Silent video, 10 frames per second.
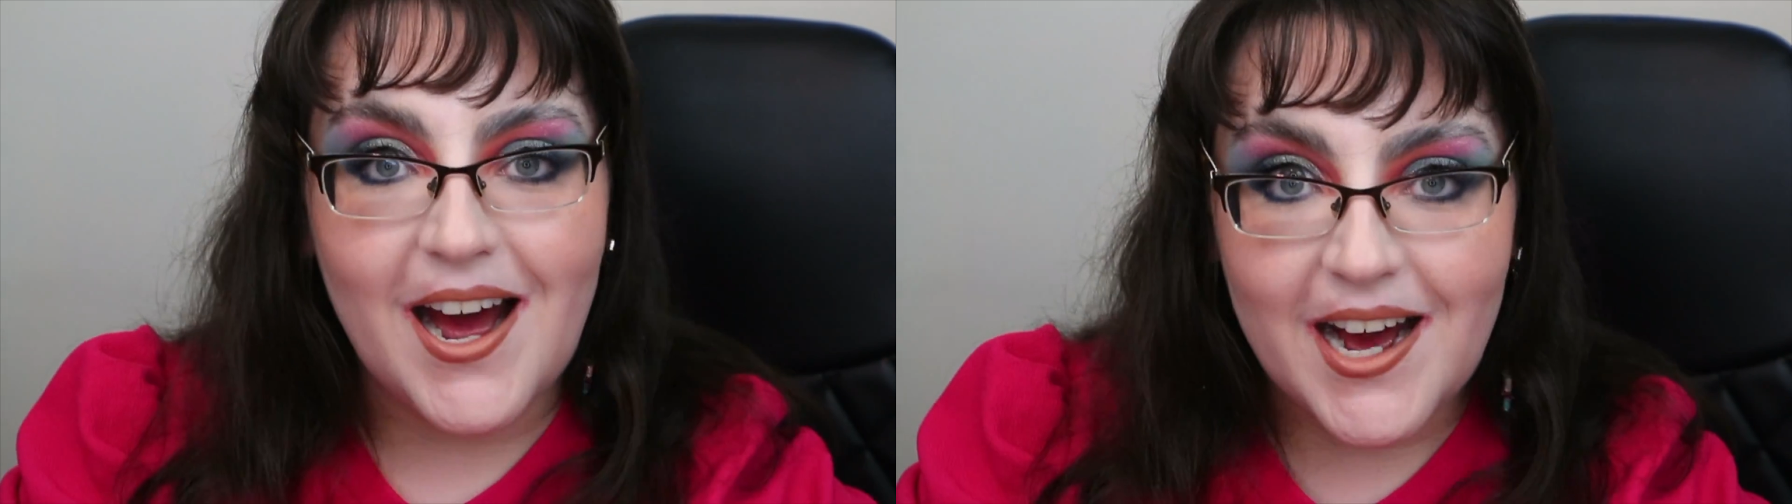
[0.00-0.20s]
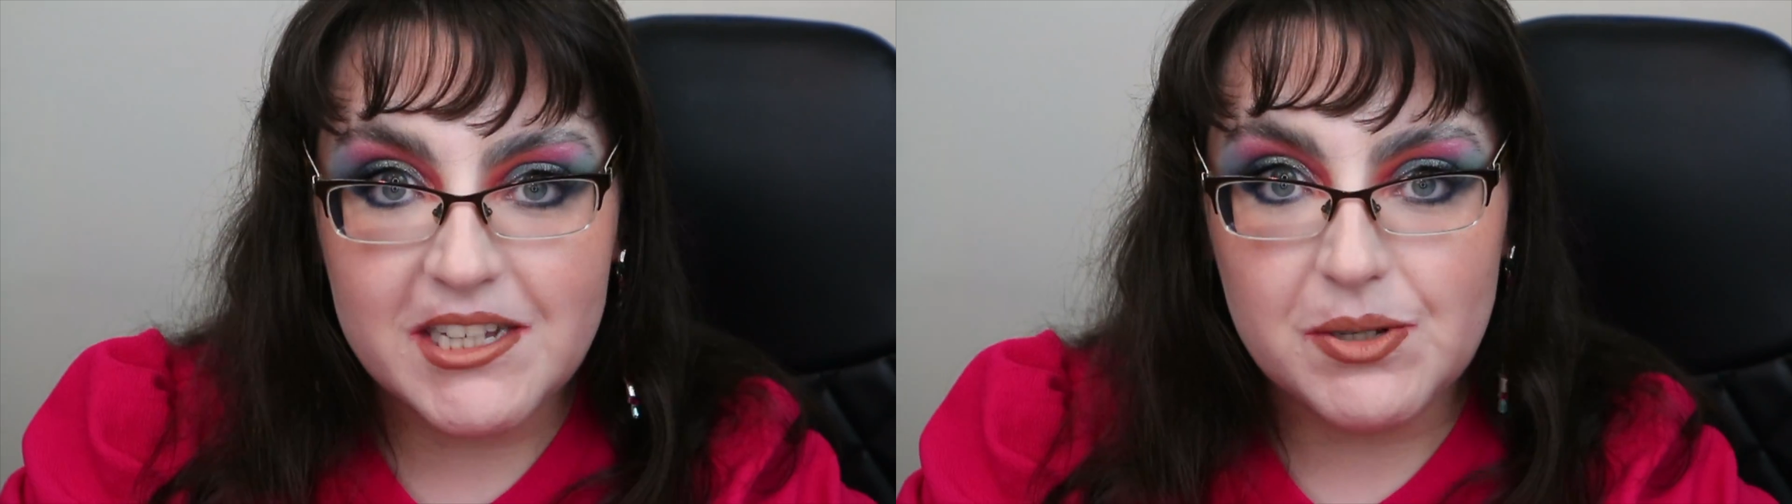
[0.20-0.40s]

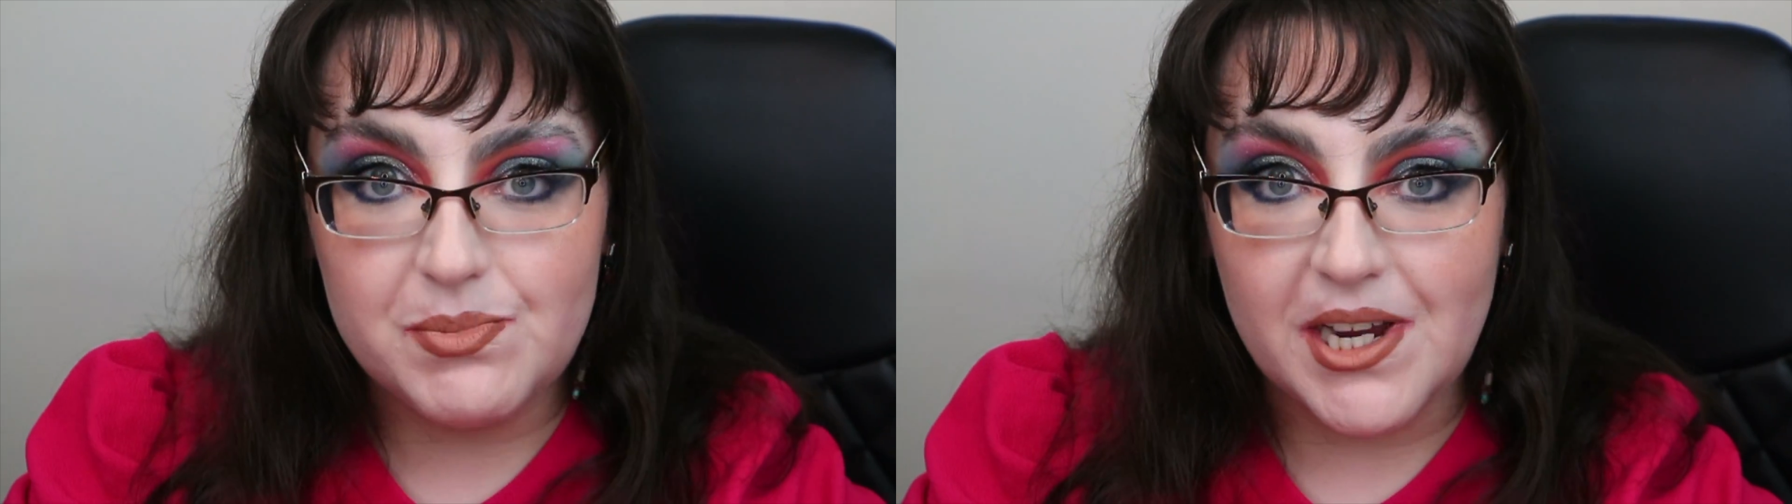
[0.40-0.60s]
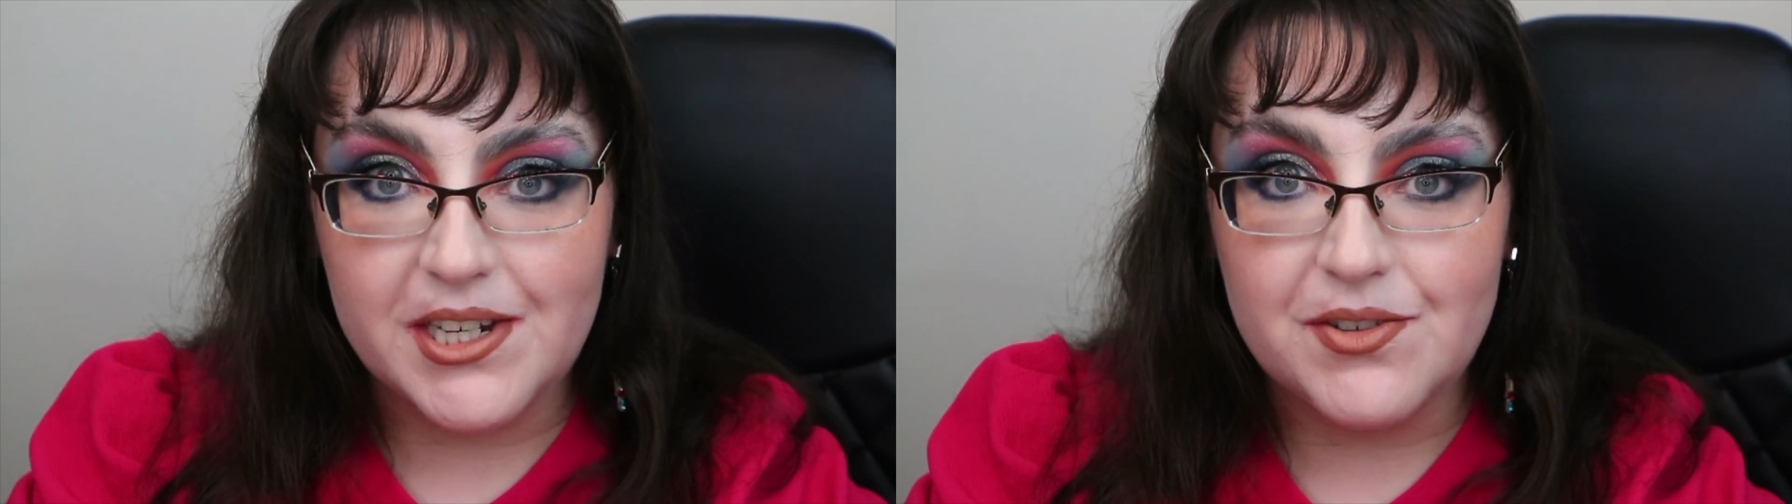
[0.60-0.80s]
as
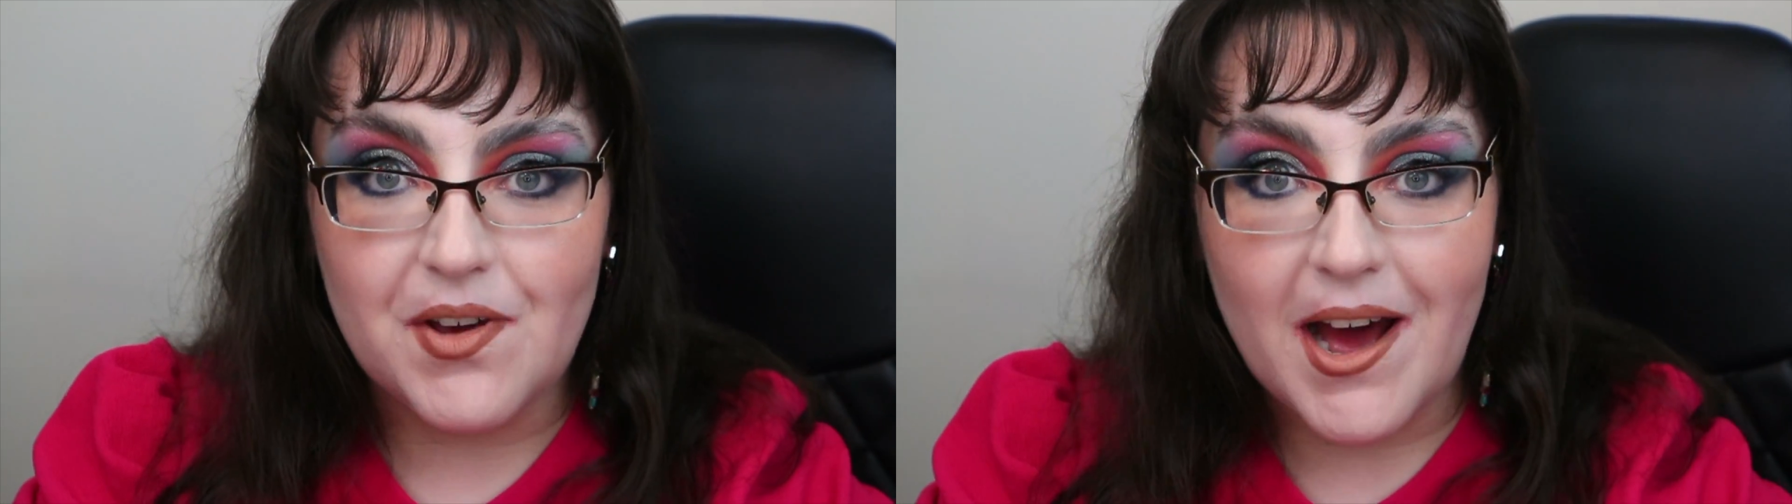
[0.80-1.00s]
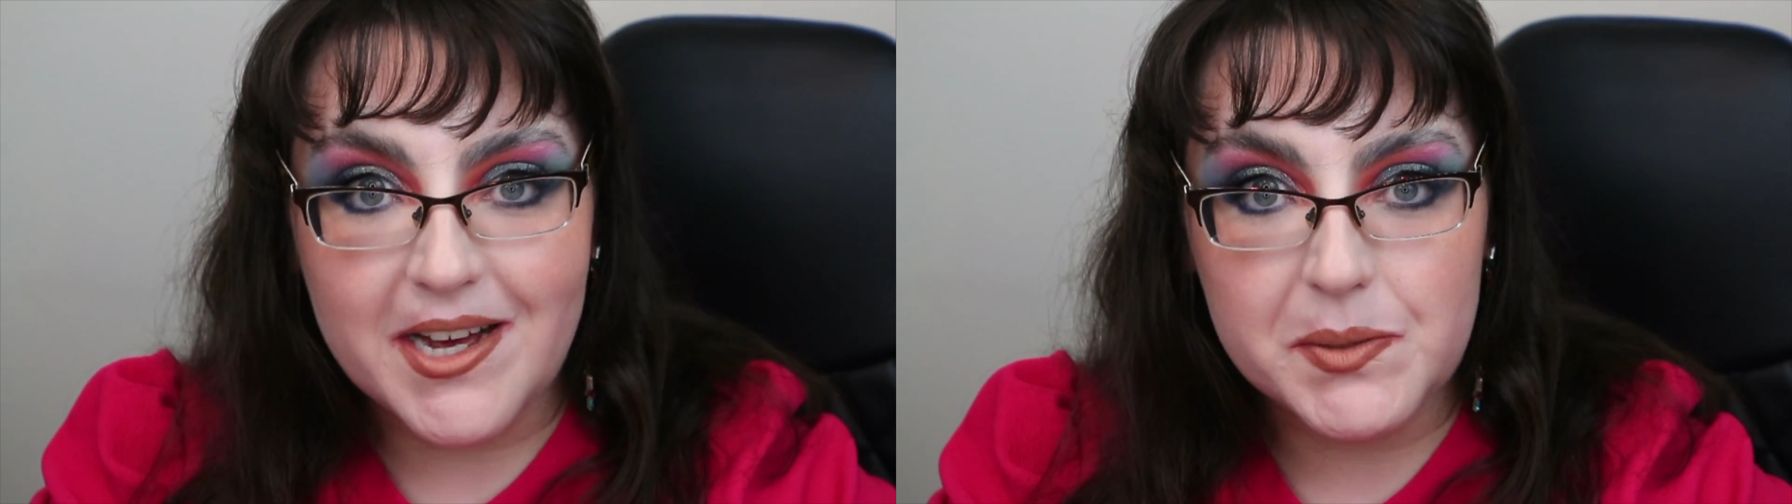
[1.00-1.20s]
objective
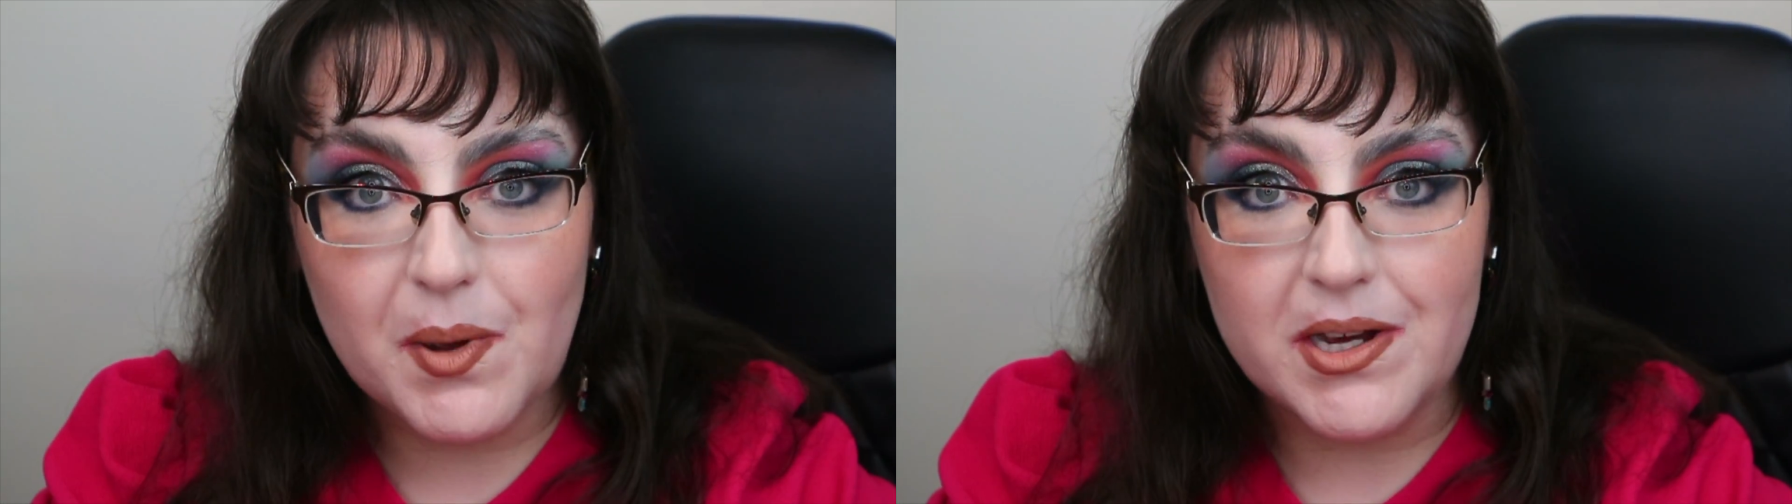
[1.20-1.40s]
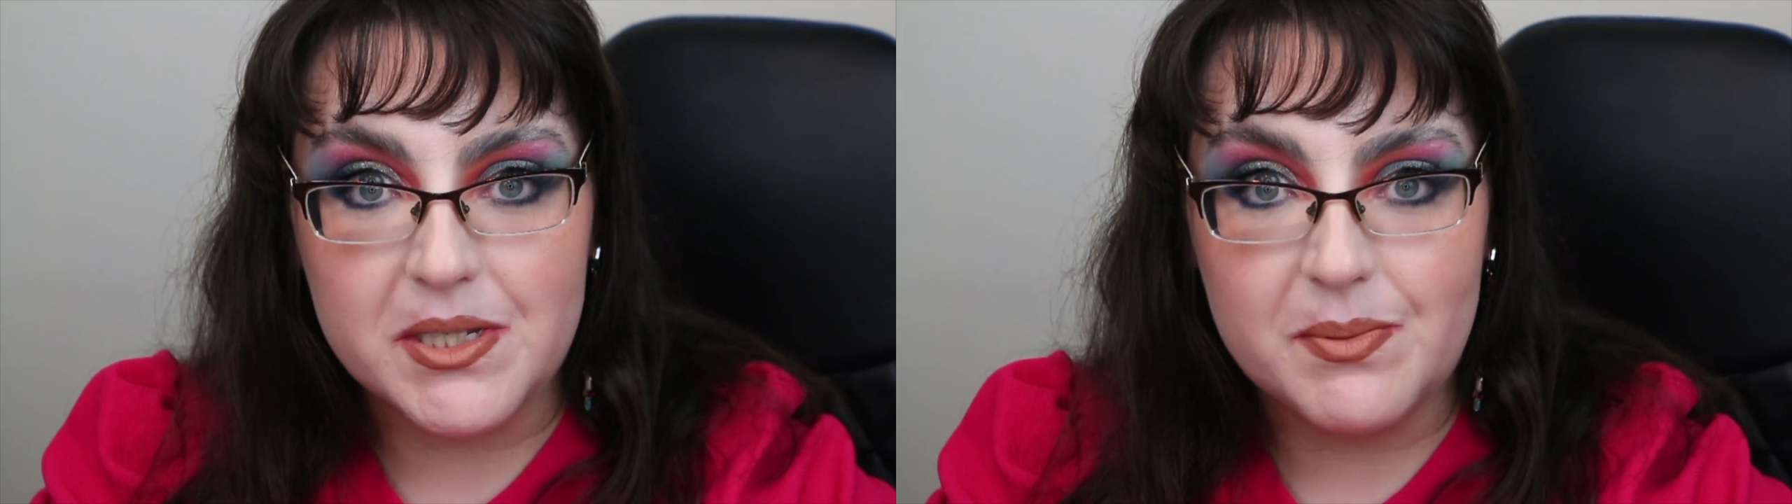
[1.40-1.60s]
as
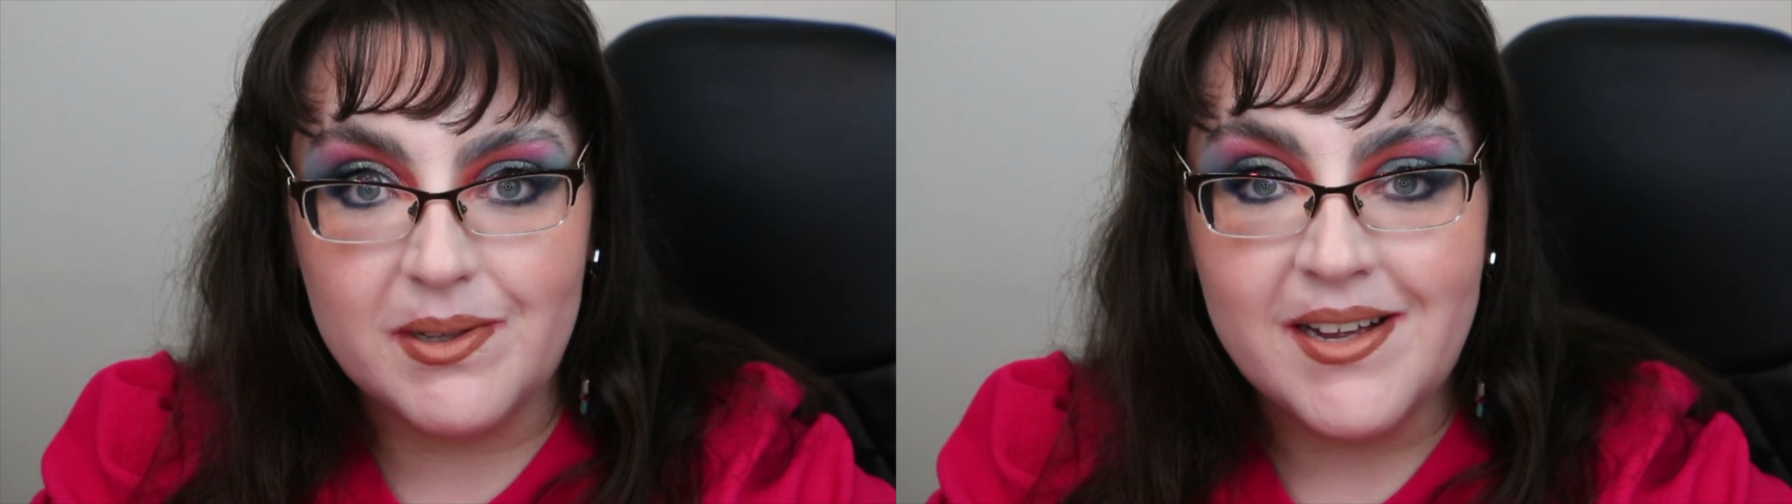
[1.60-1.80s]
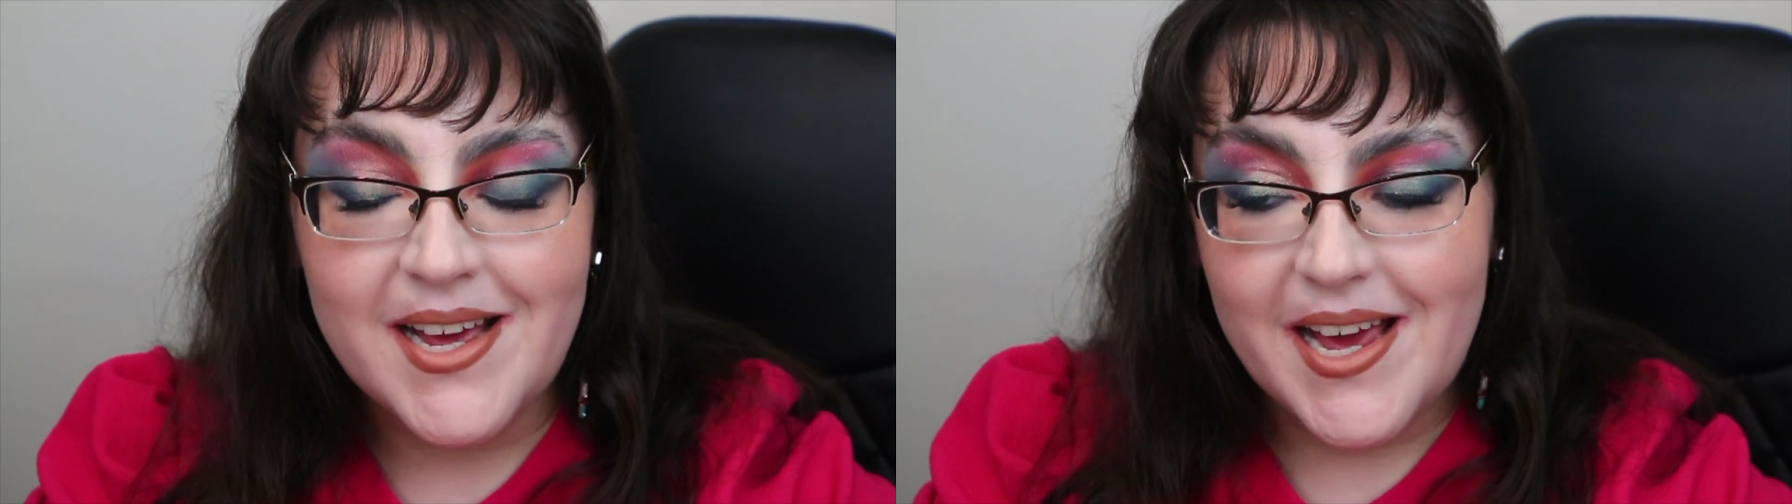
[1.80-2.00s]
possible